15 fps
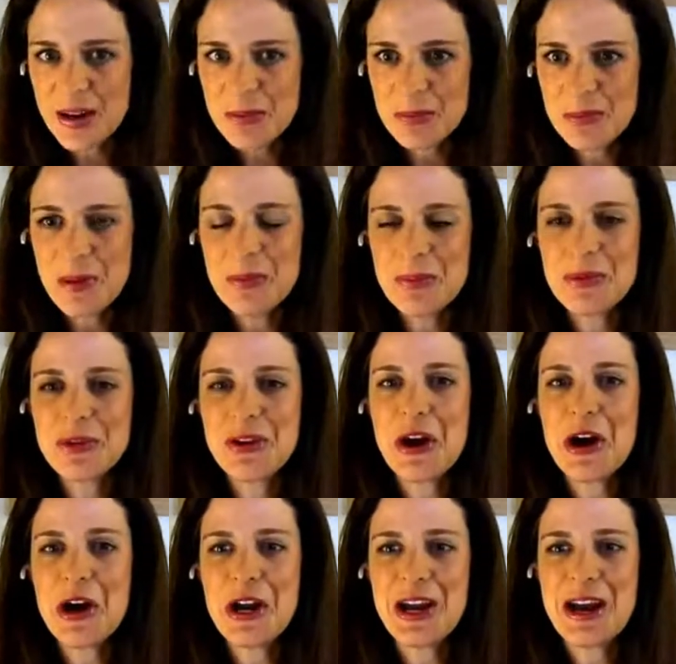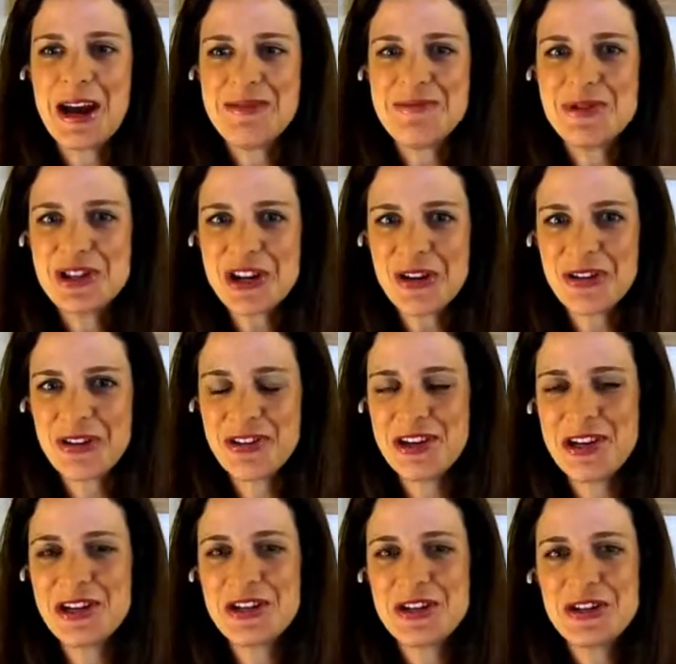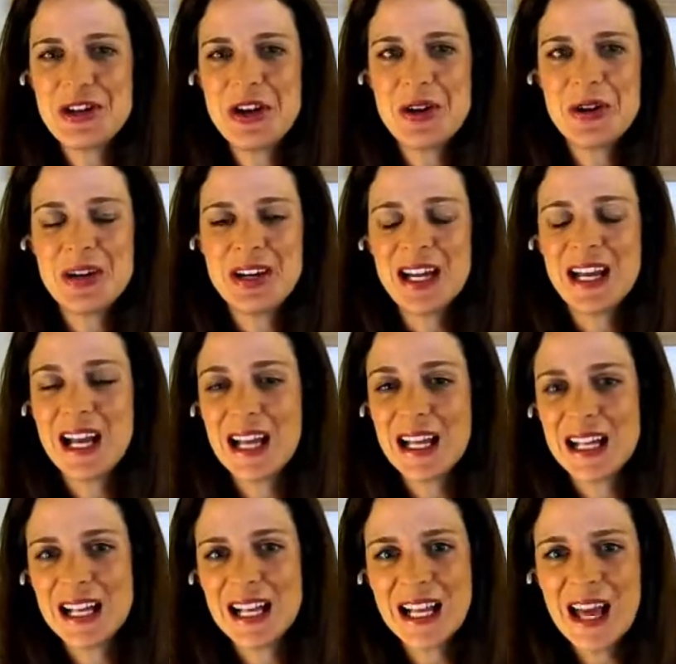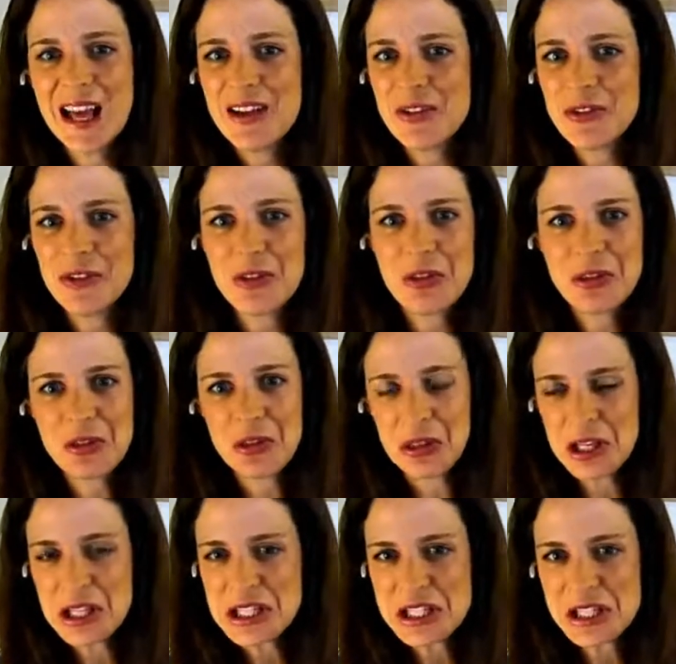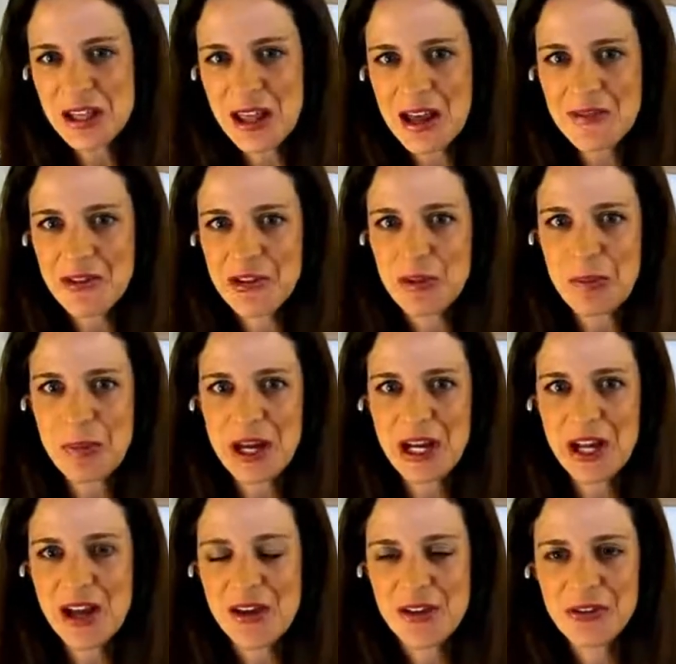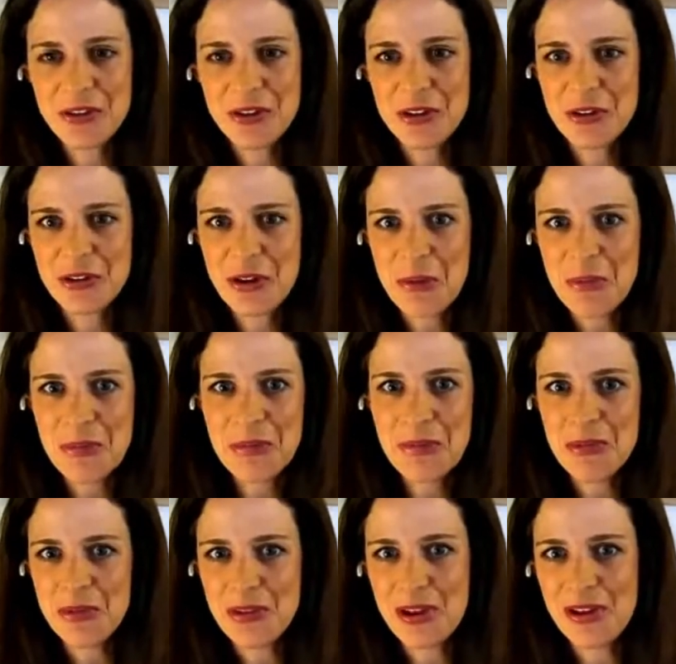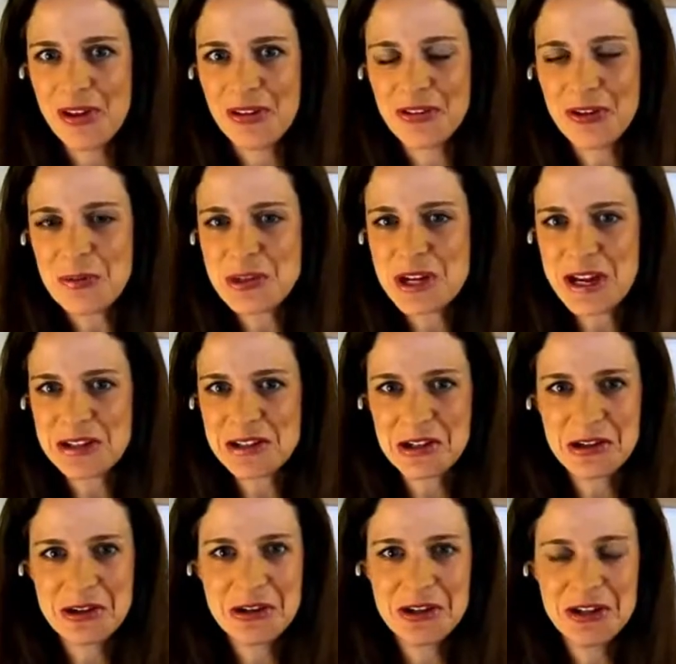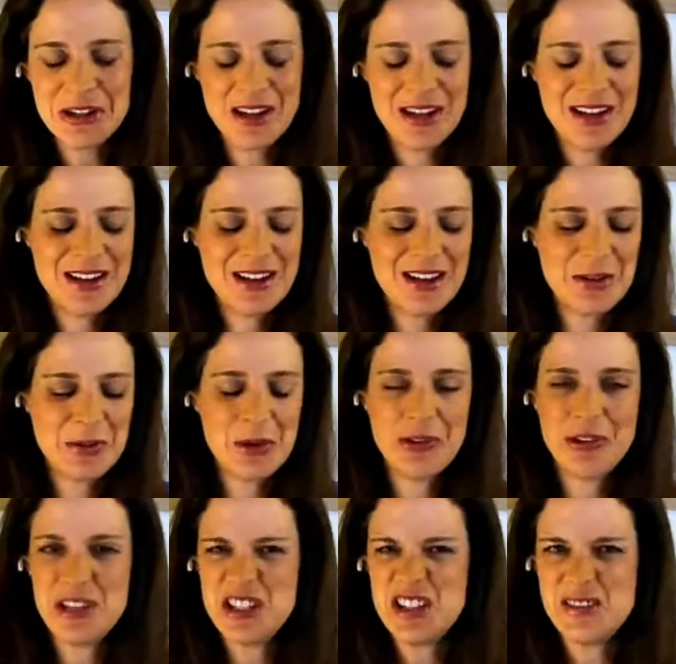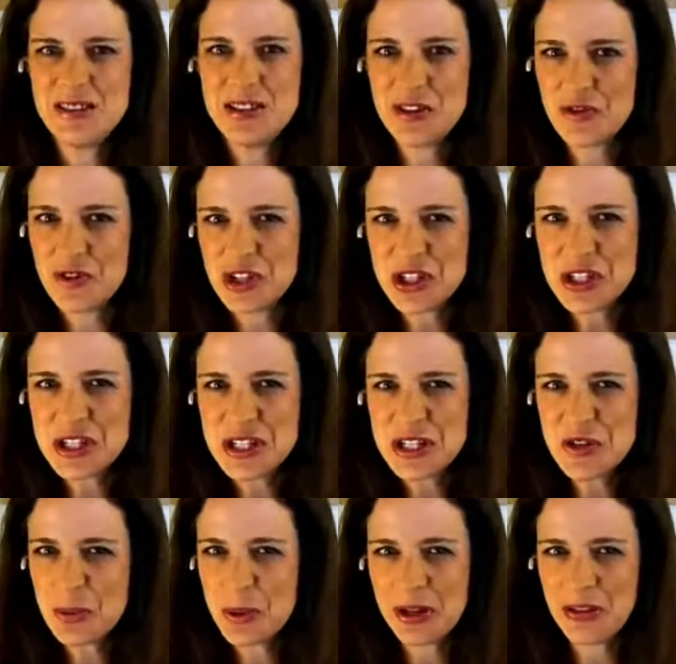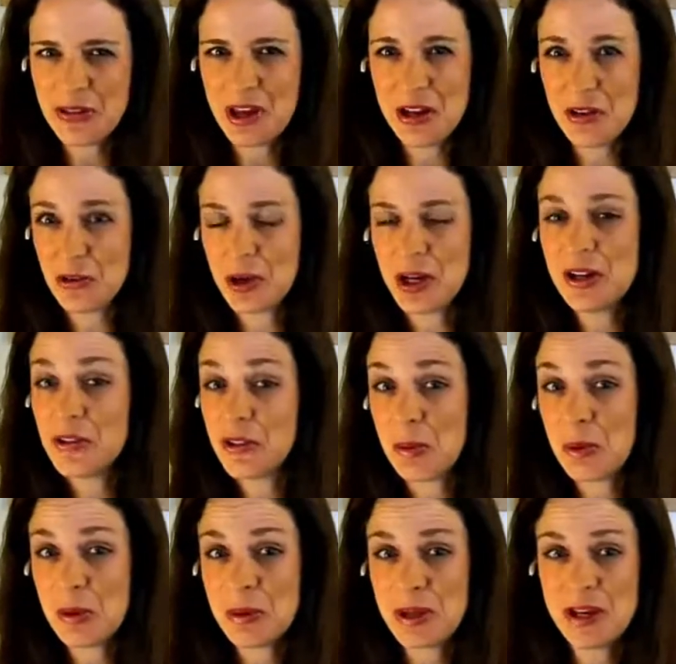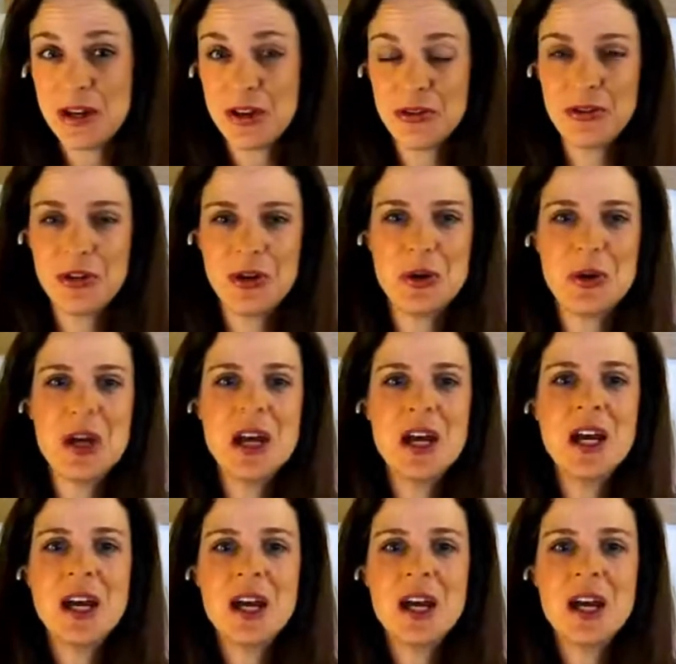I'm sorry, I'm just seeing your note. Guys, LinkedIn Live is in beta, so there's some technical, I won't say deficiencies, but it's not as great as it will be here soon.